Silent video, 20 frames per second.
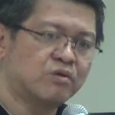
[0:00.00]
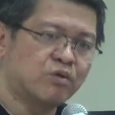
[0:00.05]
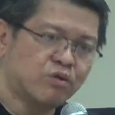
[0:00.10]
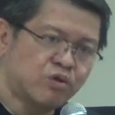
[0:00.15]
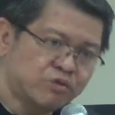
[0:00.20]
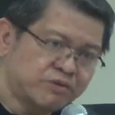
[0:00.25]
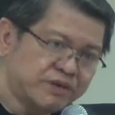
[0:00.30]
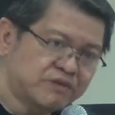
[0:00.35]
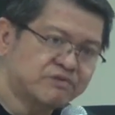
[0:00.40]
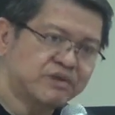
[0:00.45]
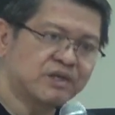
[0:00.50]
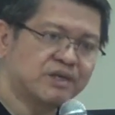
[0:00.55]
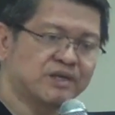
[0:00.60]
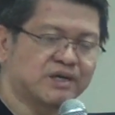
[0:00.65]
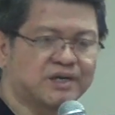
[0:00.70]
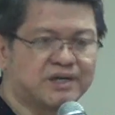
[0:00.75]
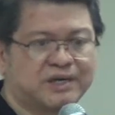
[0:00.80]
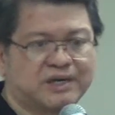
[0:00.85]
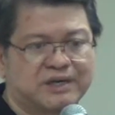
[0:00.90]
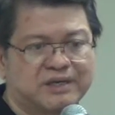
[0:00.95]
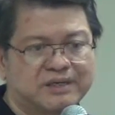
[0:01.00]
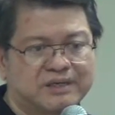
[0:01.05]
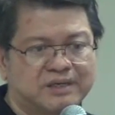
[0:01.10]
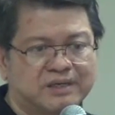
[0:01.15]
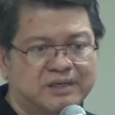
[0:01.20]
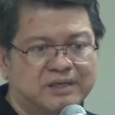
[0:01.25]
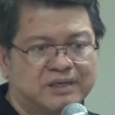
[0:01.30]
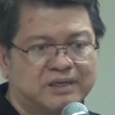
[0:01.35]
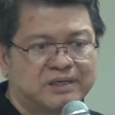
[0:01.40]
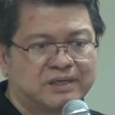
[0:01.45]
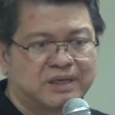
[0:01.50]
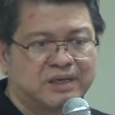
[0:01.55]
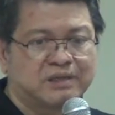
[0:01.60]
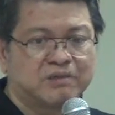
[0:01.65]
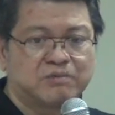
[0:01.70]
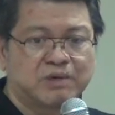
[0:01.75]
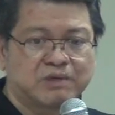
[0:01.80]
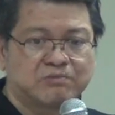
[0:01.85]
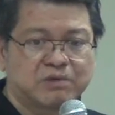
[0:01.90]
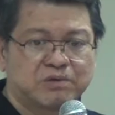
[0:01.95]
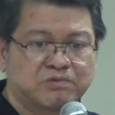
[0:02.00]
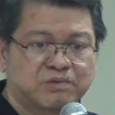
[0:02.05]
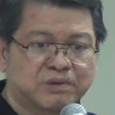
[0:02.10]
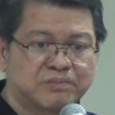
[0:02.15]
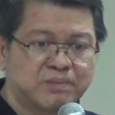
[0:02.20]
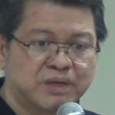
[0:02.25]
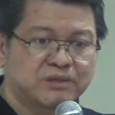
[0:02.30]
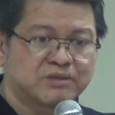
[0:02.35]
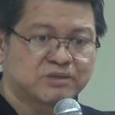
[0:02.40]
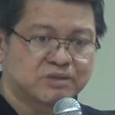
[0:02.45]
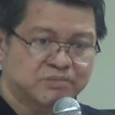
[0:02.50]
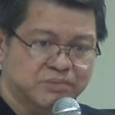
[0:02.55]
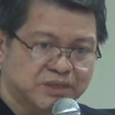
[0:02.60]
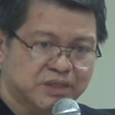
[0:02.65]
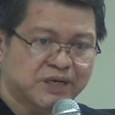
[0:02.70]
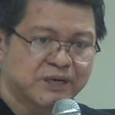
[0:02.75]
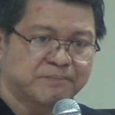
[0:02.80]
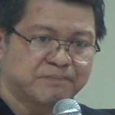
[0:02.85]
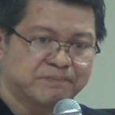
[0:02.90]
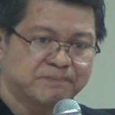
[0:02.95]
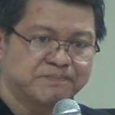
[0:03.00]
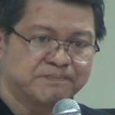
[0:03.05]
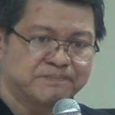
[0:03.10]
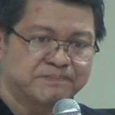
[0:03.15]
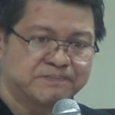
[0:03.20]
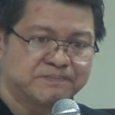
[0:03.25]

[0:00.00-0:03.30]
who we really are, and what we were meant to become.